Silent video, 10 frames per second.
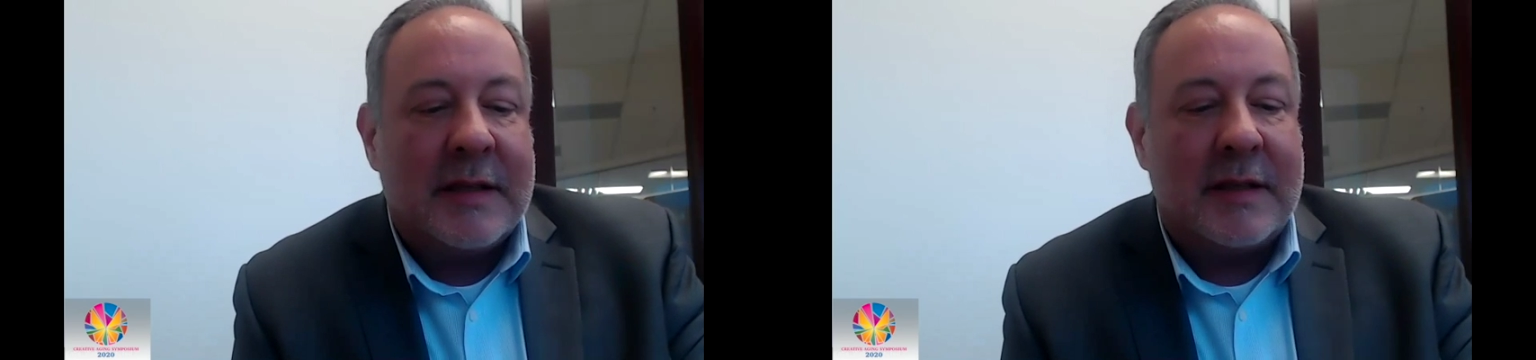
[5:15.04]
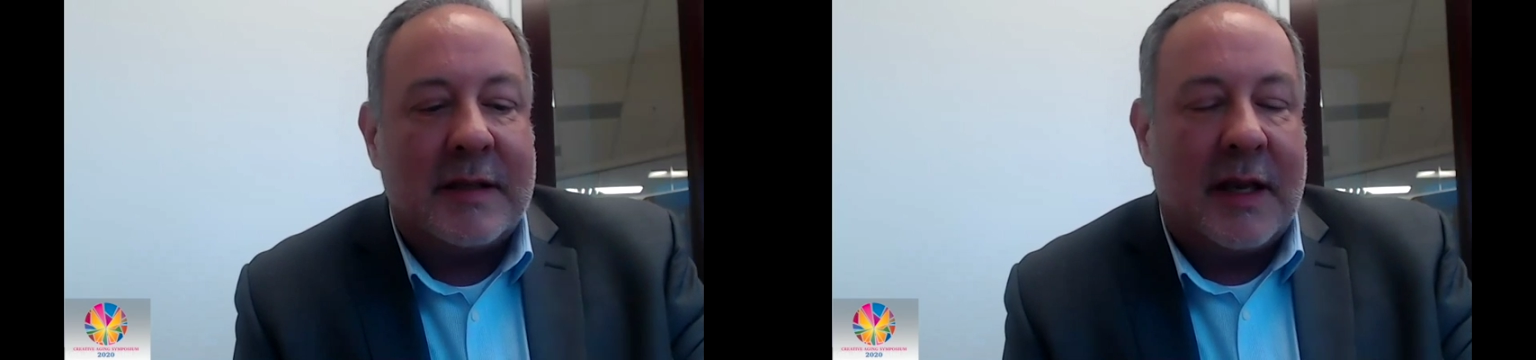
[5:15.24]

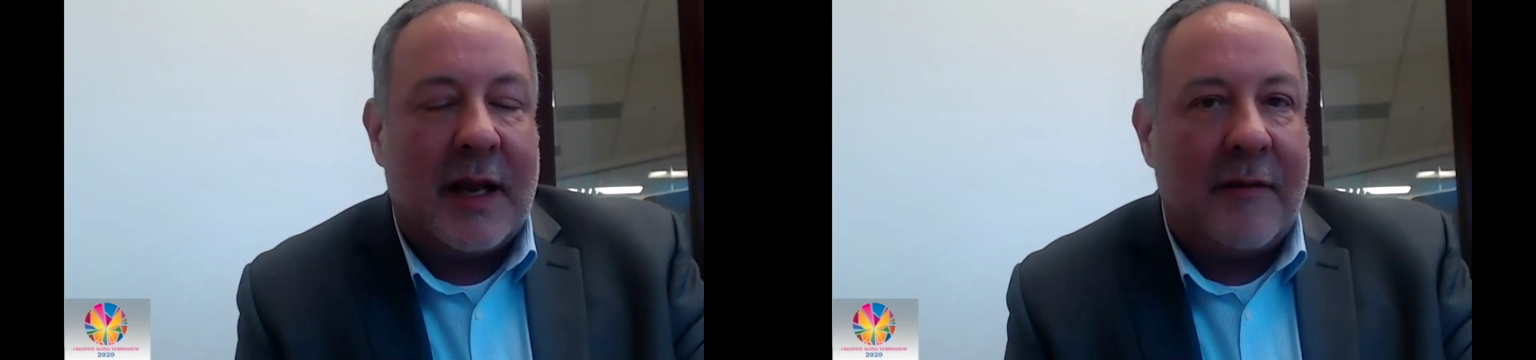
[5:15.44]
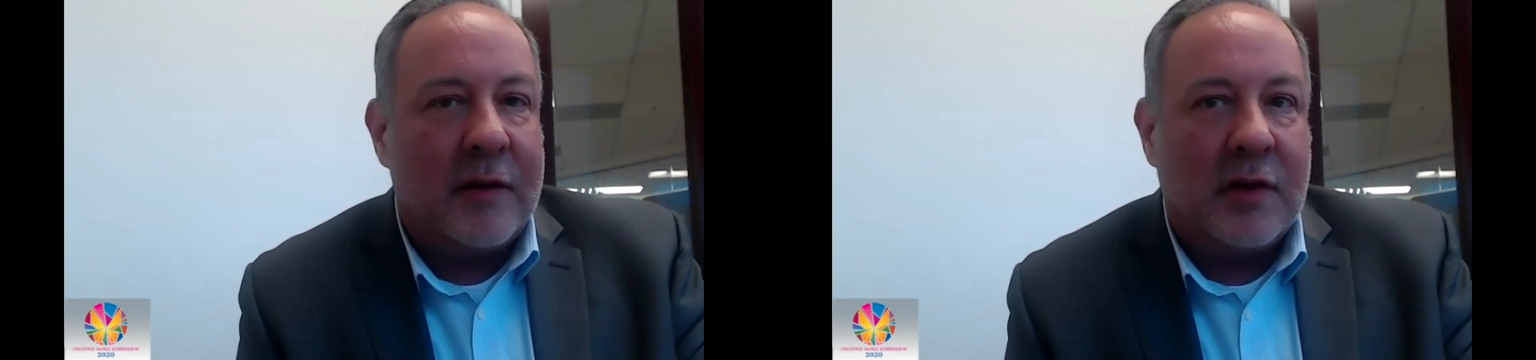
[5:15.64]

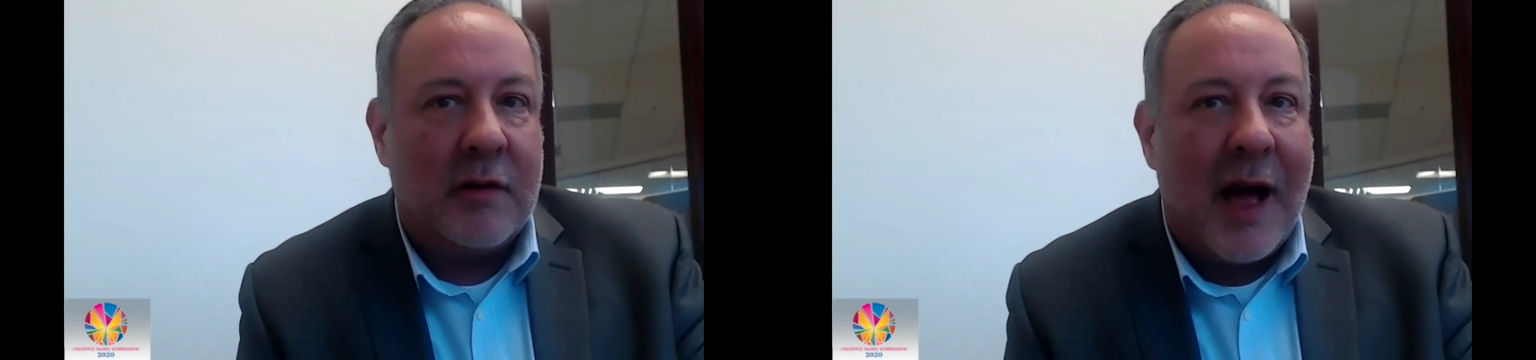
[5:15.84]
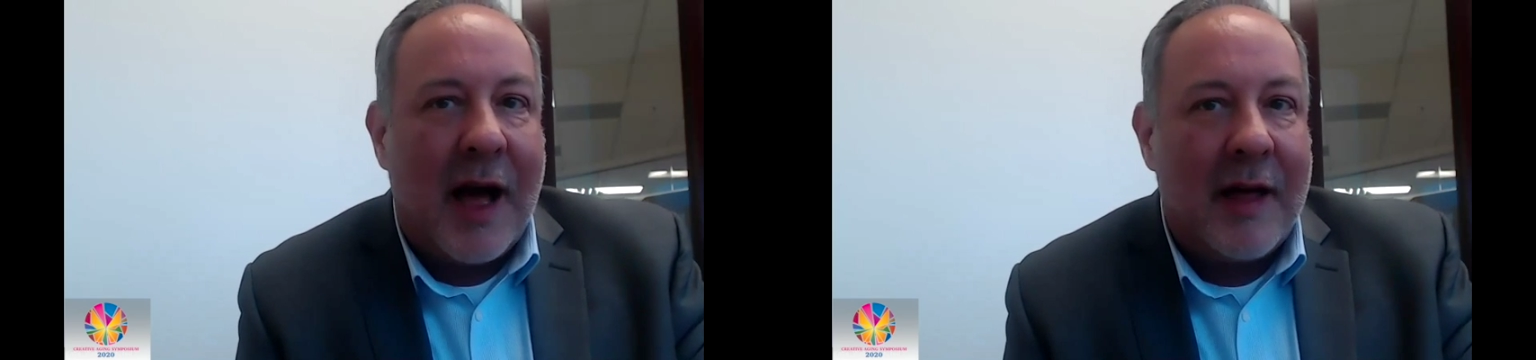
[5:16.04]
seasons in
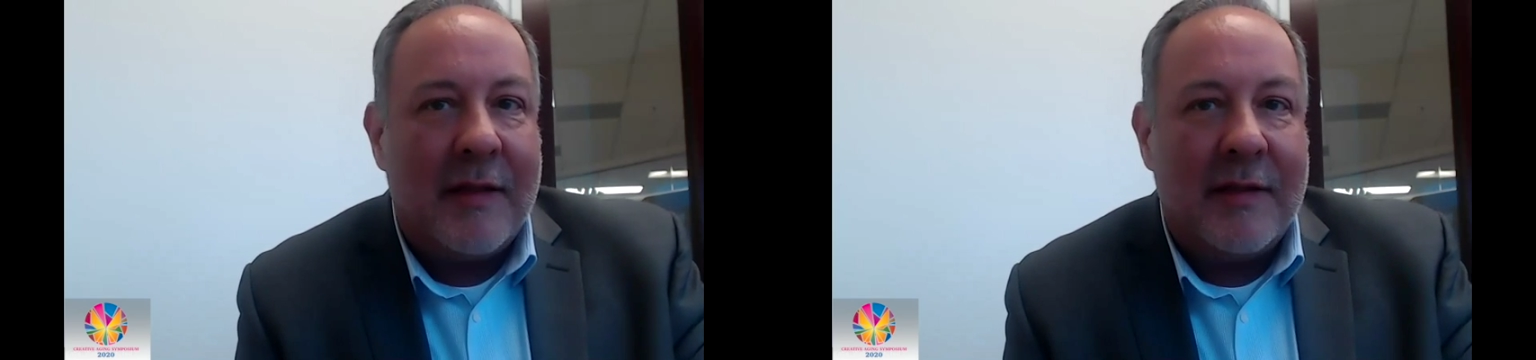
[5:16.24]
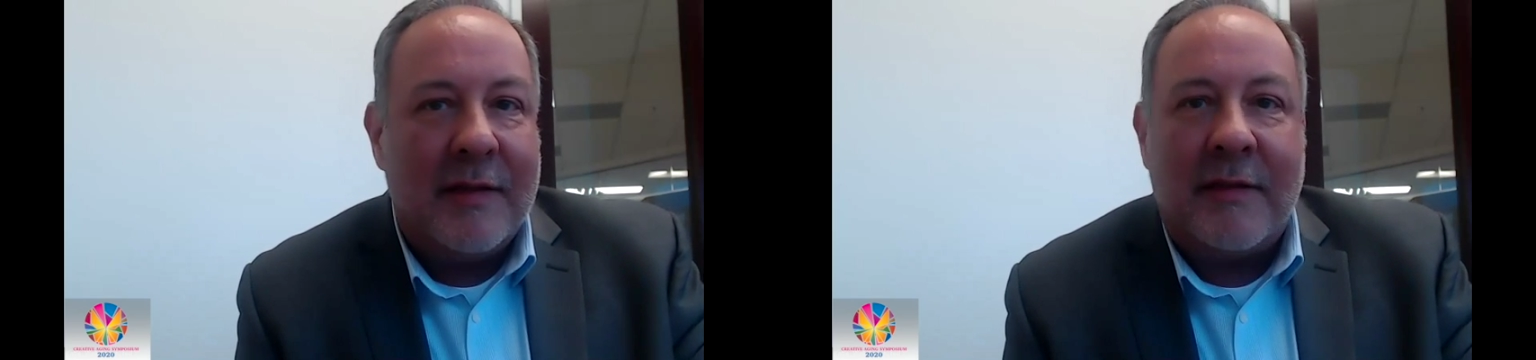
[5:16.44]
life, which are
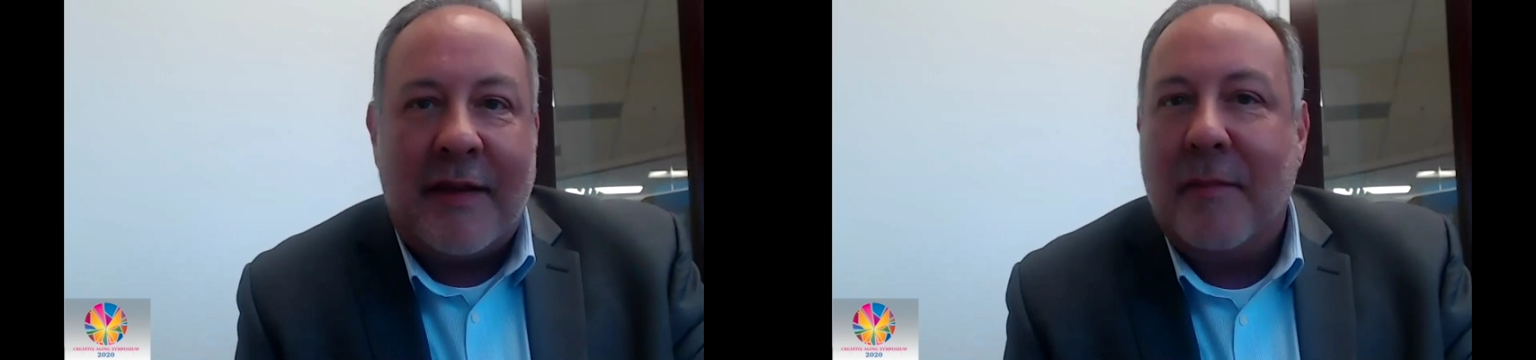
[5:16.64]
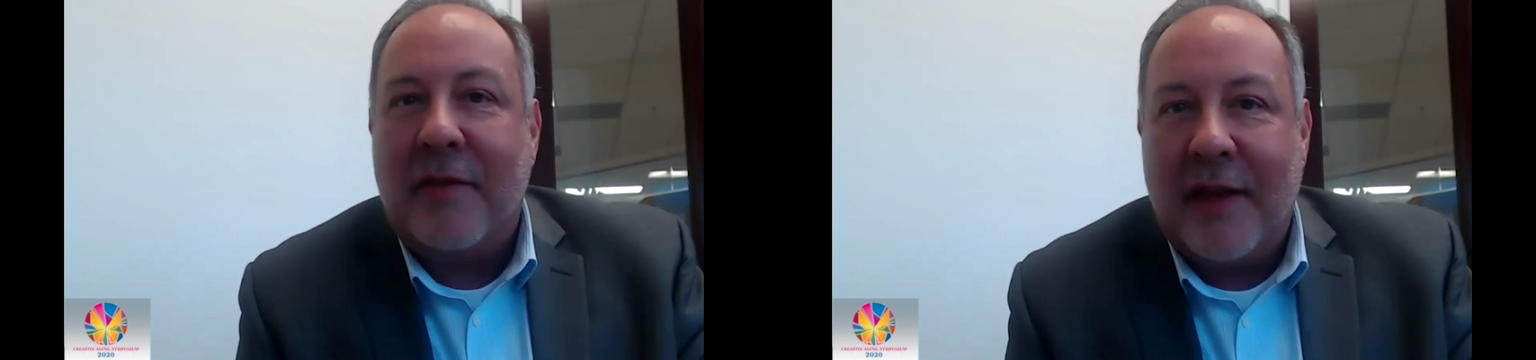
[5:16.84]
not
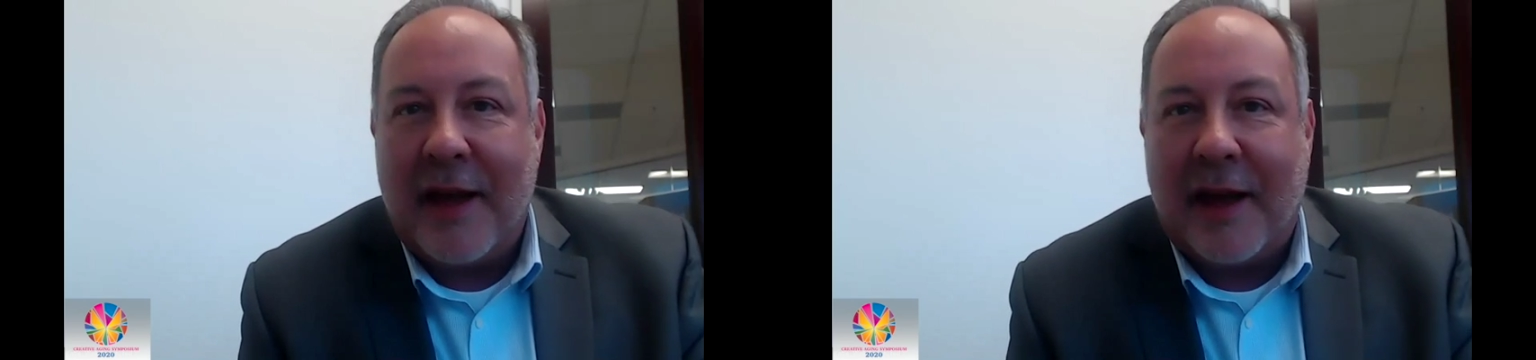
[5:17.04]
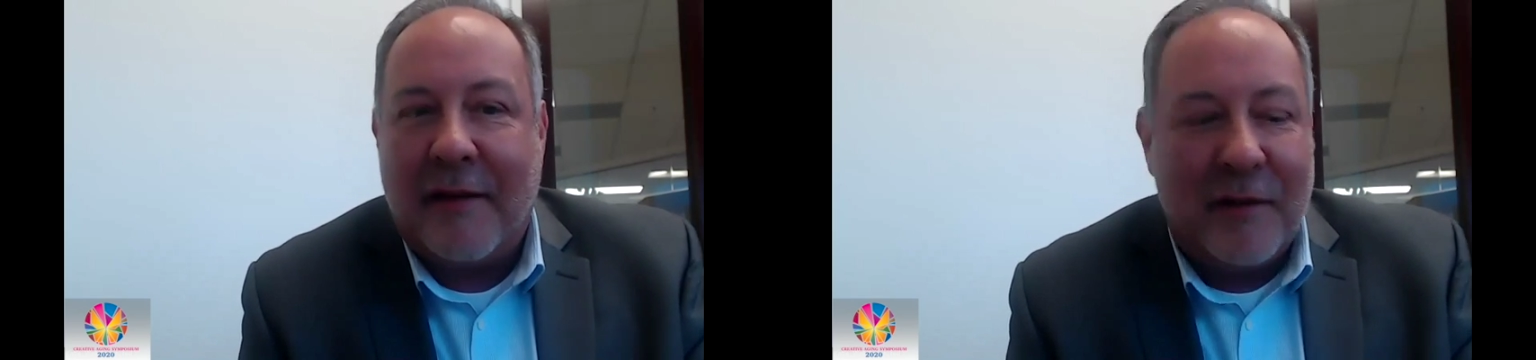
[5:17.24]
the
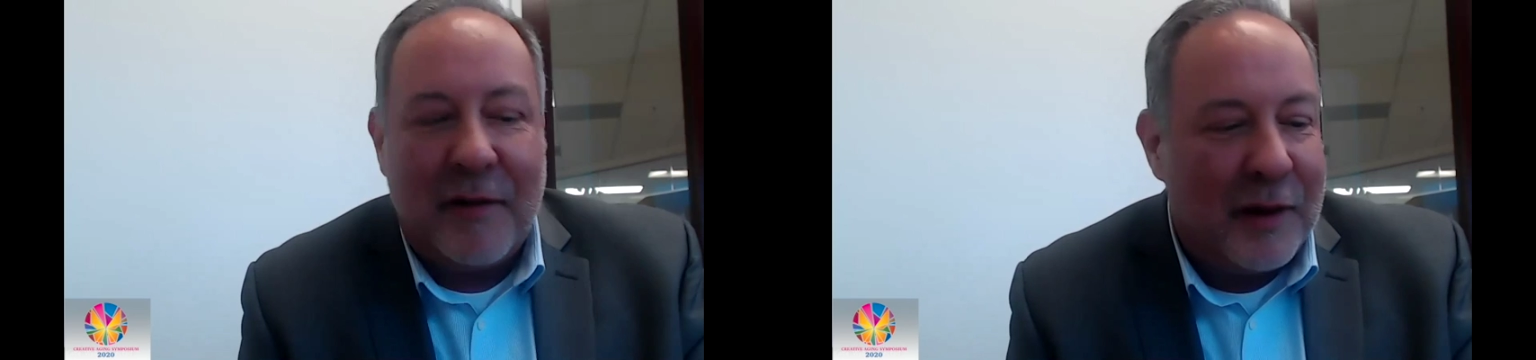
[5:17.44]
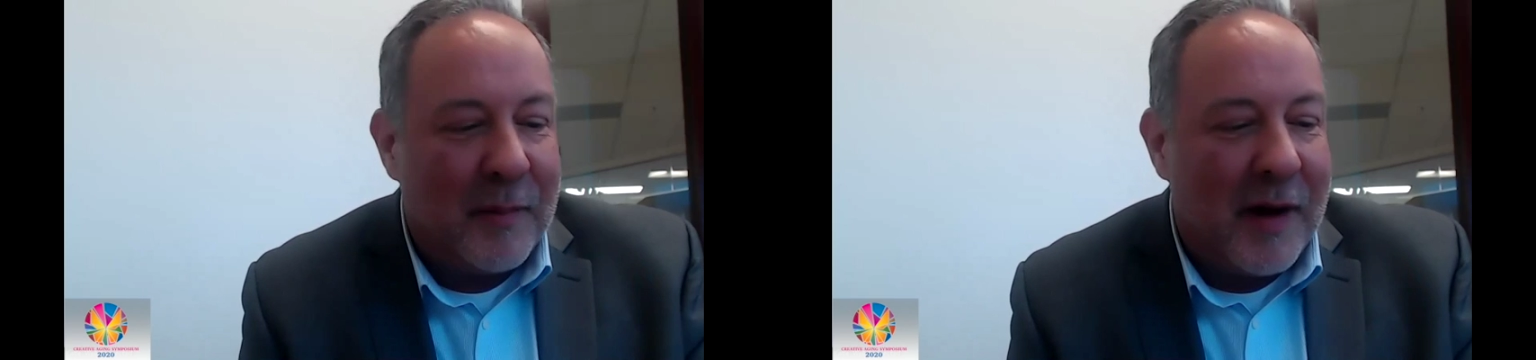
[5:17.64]
same thing
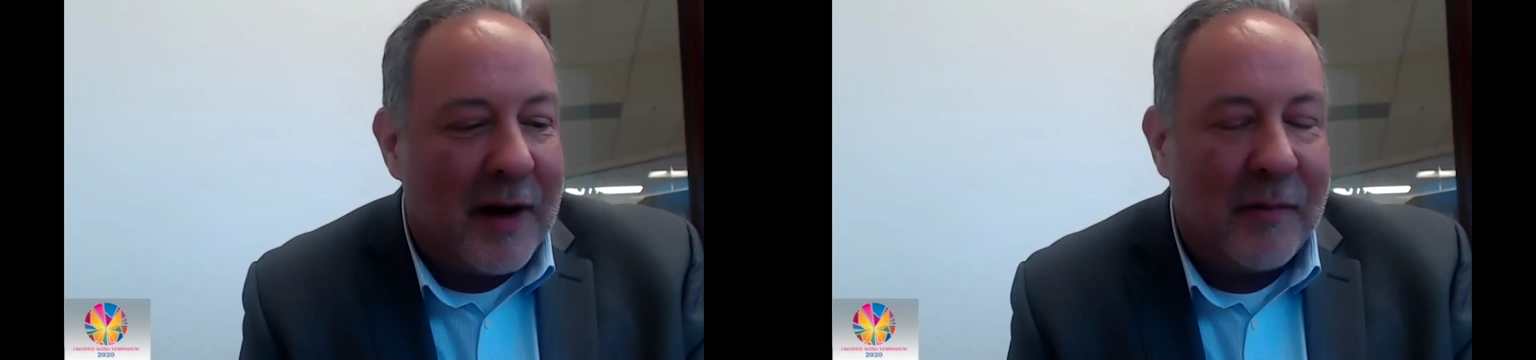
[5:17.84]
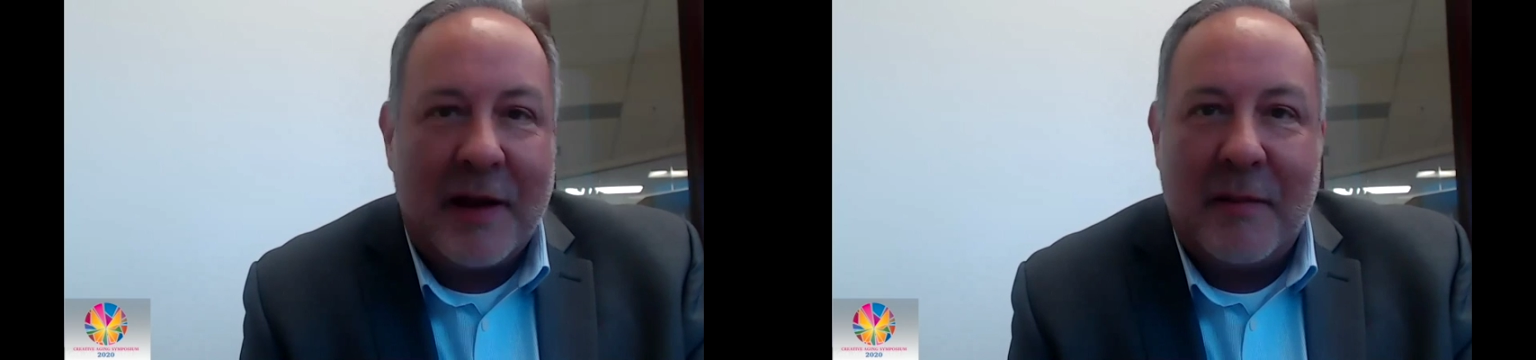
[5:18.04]
if you think about it.